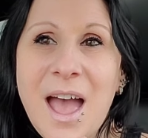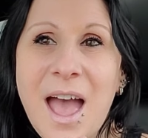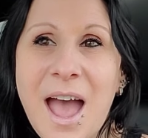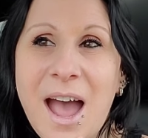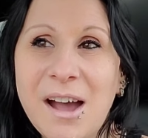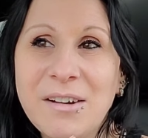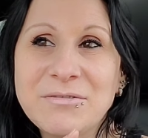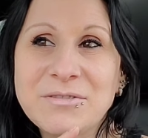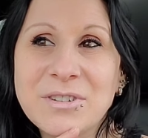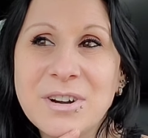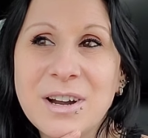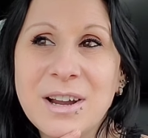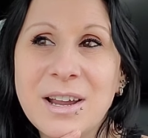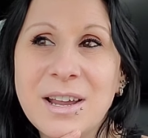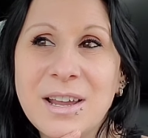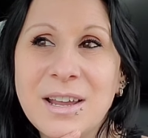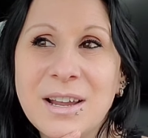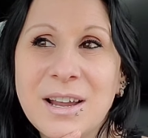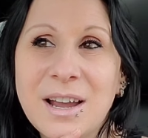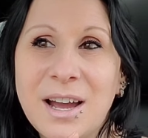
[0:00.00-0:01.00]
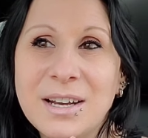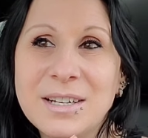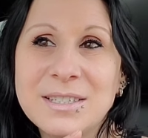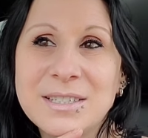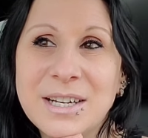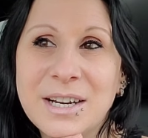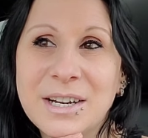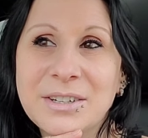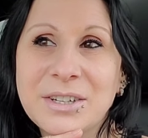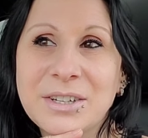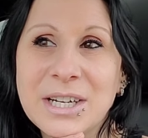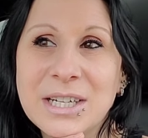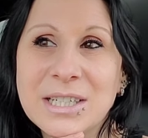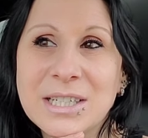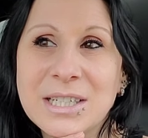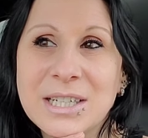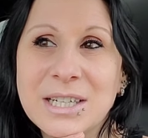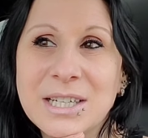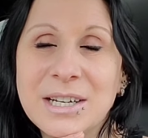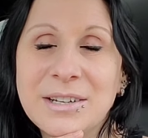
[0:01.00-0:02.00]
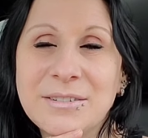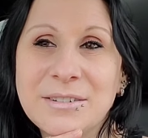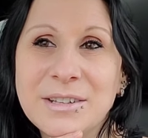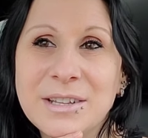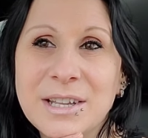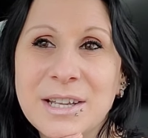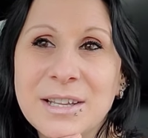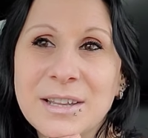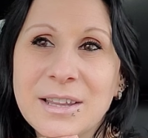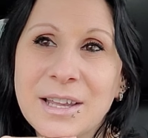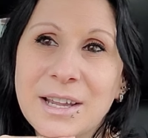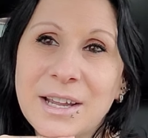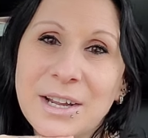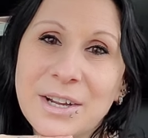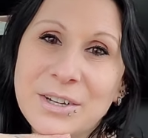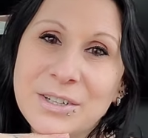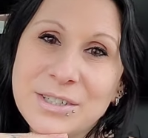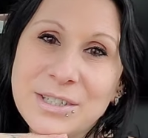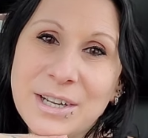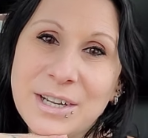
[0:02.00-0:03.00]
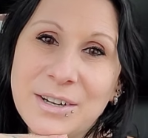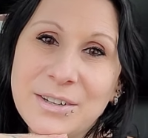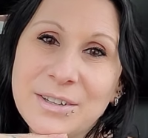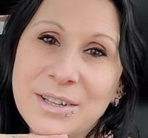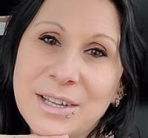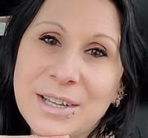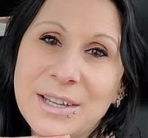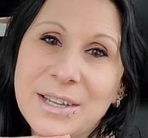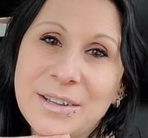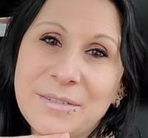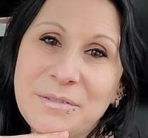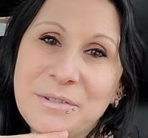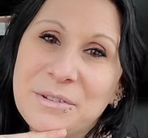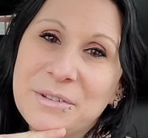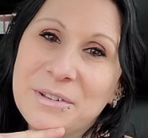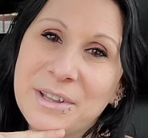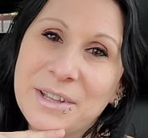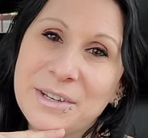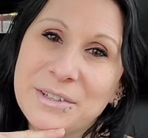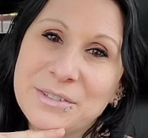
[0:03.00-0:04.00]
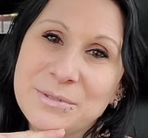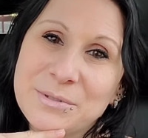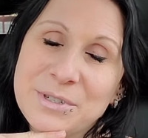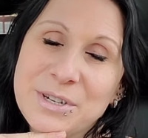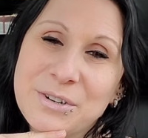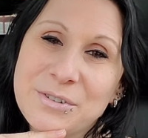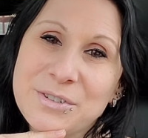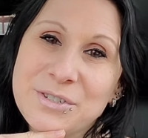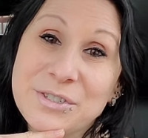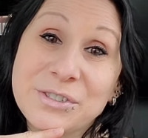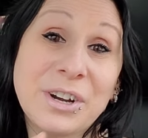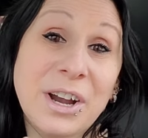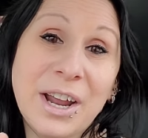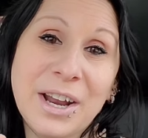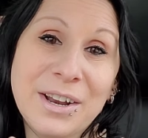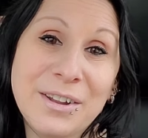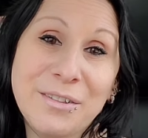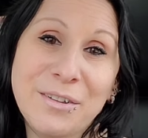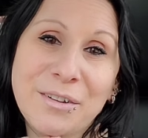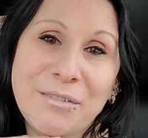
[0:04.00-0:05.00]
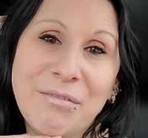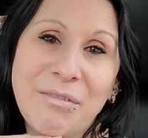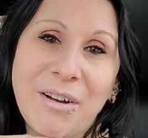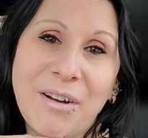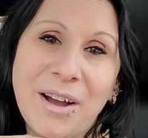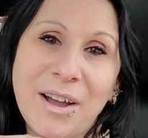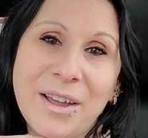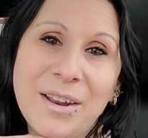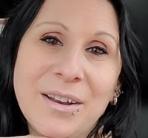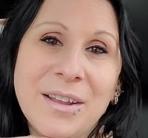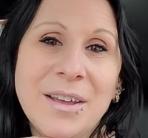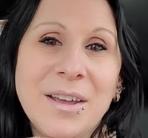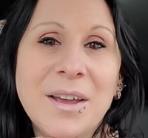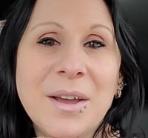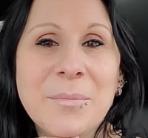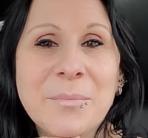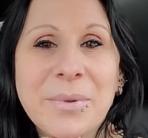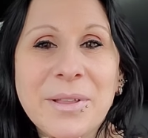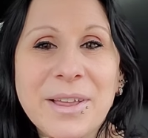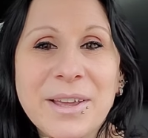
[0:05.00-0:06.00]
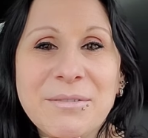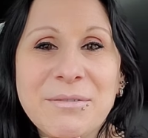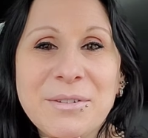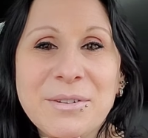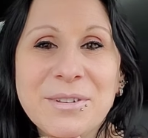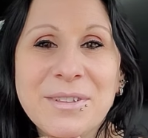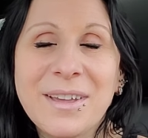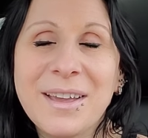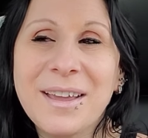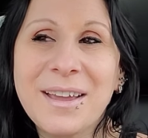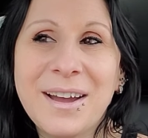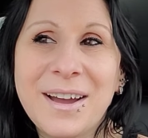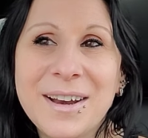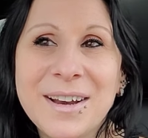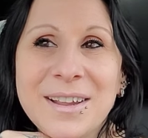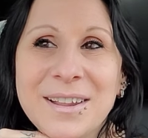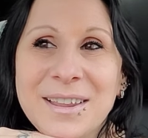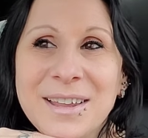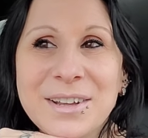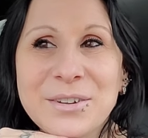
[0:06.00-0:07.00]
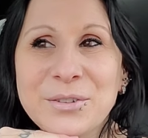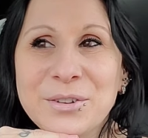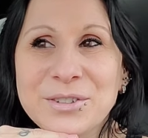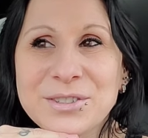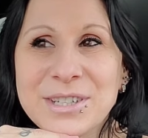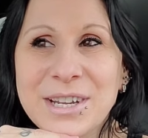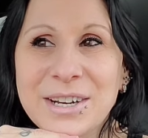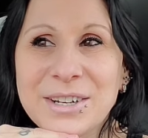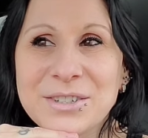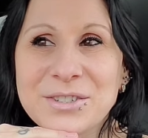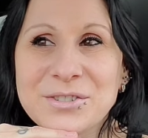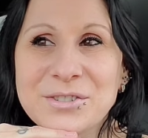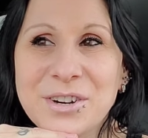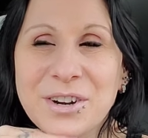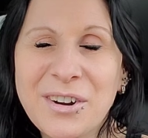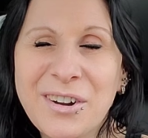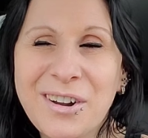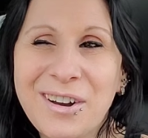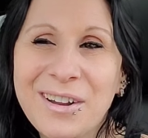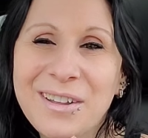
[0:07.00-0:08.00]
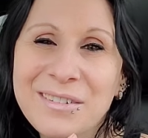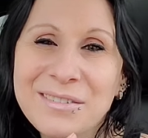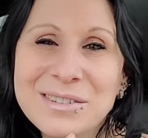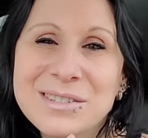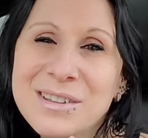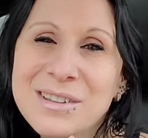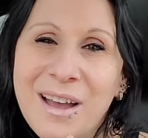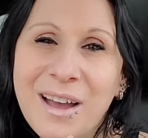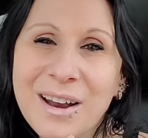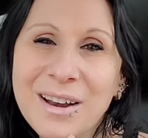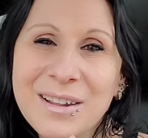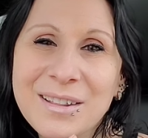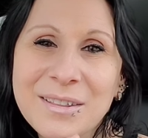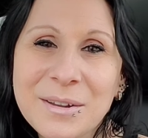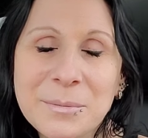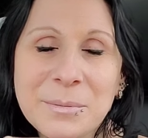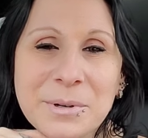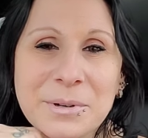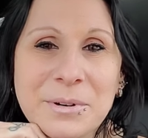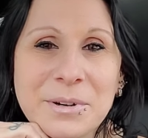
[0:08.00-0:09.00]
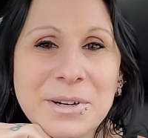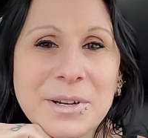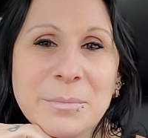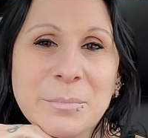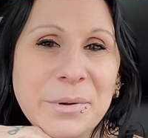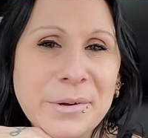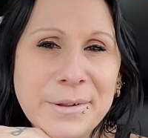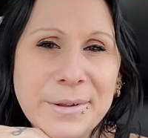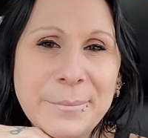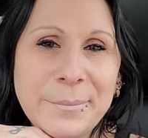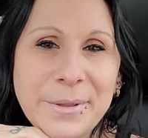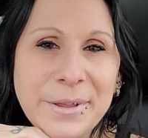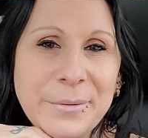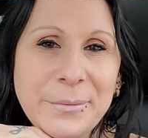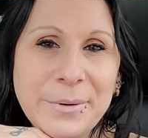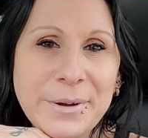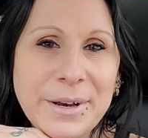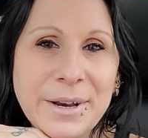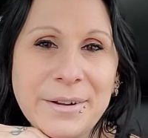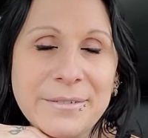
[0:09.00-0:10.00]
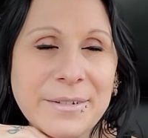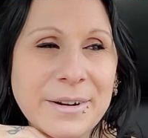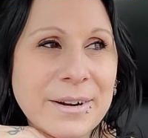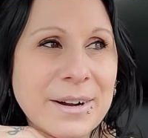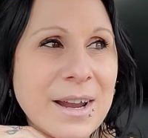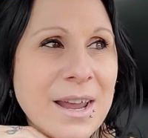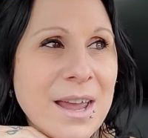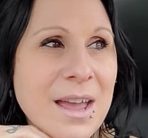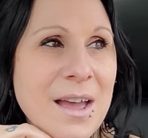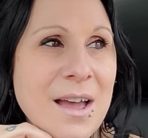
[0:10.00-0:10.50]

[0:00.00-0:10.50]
after I kind of decorated it and everything, like I could tell, like if you like showed your head, it looked fine. But like if you like kind of like looked at it straight on, it was kind of a little bit crooked. But I'm like, whatever.